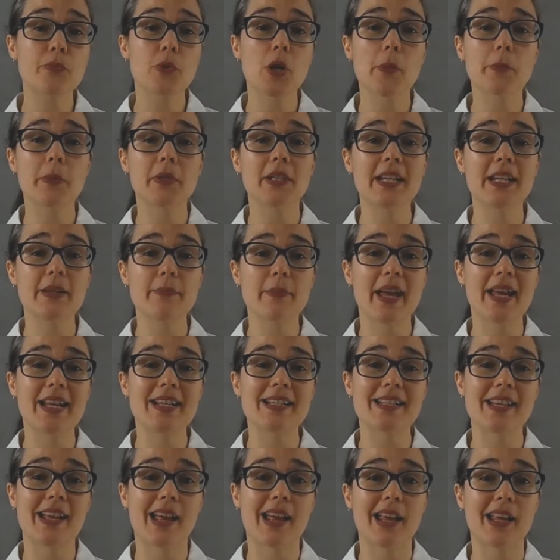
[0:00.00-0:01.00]
If properly
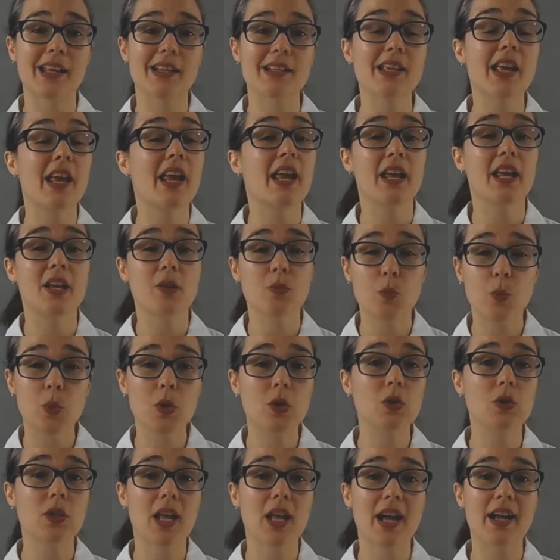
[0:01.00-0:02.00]
maintained, it
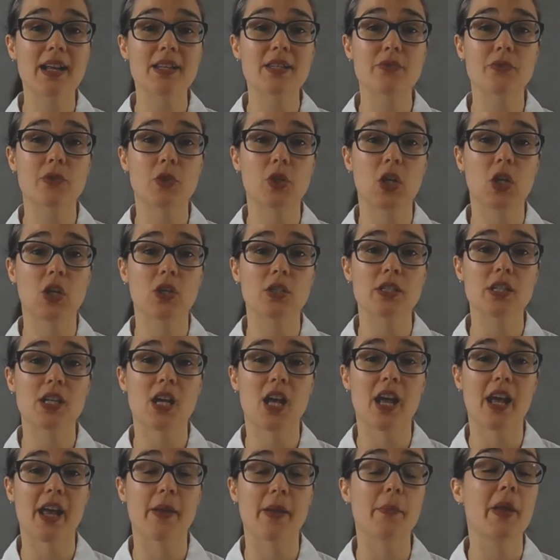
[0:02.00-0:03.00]
will last for a long
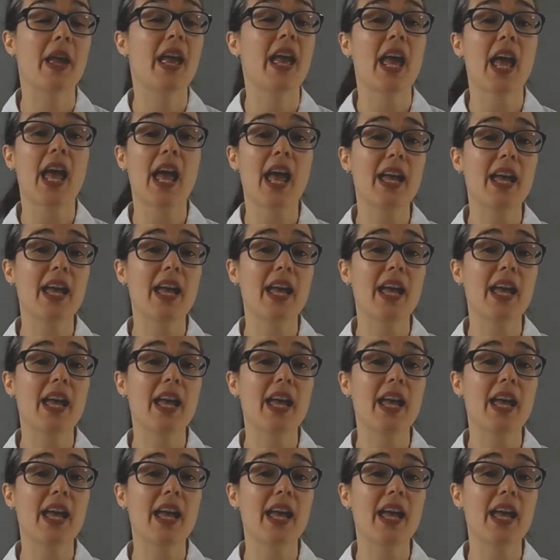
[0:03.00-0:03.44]
time,